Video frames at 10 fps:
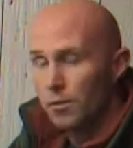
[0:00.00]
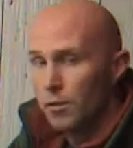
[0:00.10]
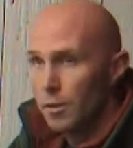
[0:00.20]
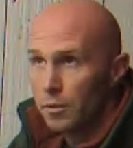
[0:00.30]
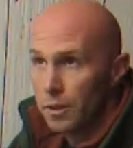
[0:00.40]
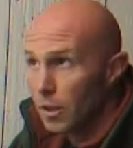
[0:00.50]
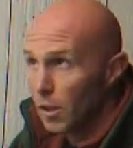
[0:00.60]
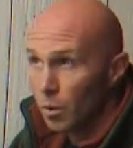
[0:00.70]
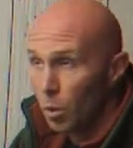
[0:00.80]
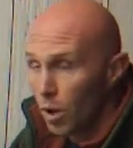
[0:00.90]

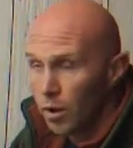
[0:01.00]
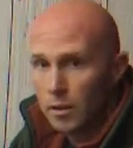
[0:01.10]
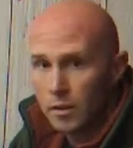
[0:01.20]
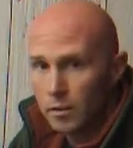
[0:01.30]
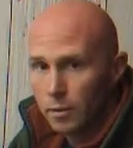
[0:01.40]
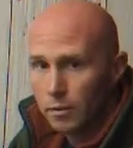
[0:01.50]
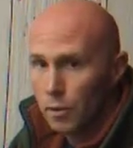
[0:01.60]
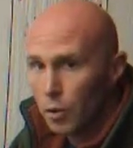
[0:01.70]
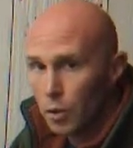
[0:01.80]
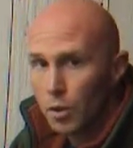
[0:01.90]
51,
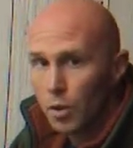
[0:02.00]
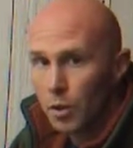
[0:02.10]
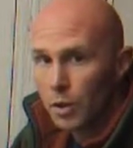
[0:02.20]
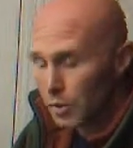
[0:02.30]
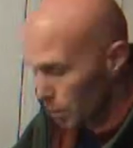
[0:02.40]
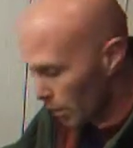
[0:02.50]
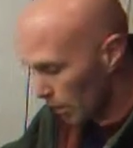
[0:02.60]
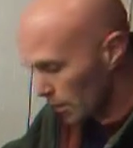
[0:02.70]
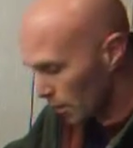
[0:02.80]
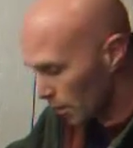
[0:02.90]
52 degrees when
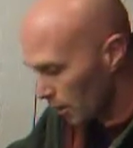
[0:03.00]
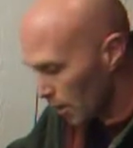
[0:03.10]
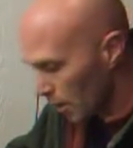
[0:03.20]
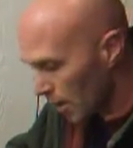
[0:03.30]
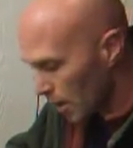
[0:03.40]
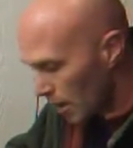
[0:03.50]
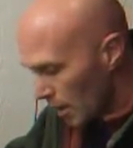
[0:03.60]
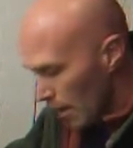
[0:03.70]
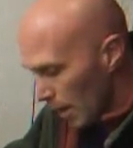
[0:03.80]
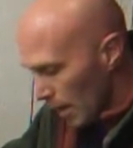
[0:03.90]
I started.
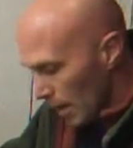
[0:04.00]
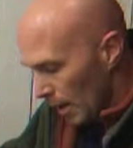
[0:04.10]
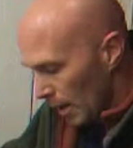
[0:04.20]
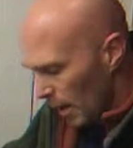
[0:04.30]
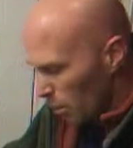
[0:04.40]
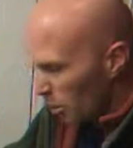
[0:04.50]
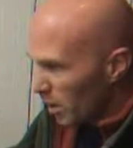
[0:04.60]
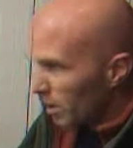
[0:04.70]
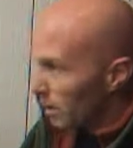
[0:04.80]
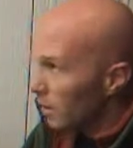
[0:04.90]
The
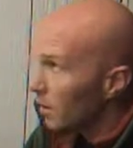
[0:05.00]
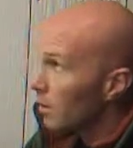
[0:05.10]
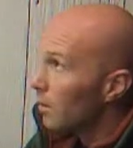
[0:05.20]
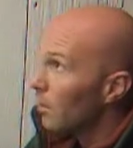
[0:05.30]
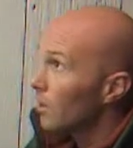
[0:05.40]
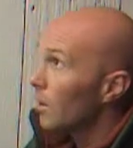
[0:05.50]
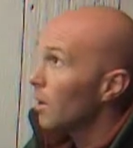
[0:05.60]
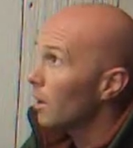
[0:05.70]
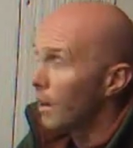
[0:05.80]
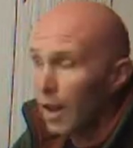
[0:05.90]
wind is
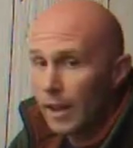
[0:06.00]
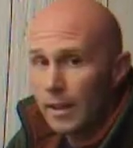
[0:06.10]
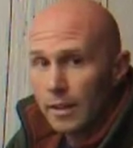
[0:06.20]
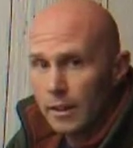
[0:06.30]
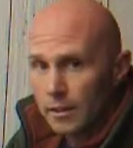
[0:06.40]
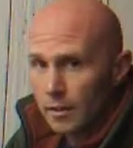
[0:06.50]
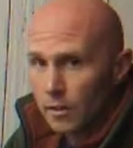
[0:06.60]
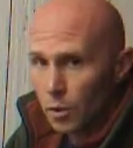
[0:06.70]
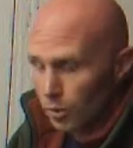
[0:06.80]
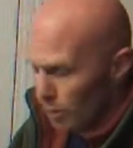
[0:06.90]
light and
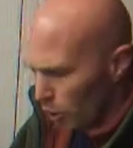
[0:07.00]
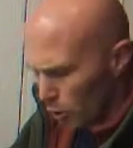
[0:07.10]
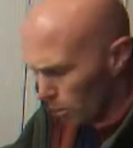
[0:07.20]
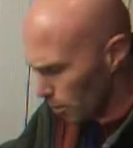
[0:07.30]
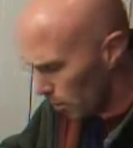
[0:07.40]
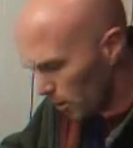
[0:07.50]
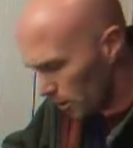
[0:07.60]
sort of variable.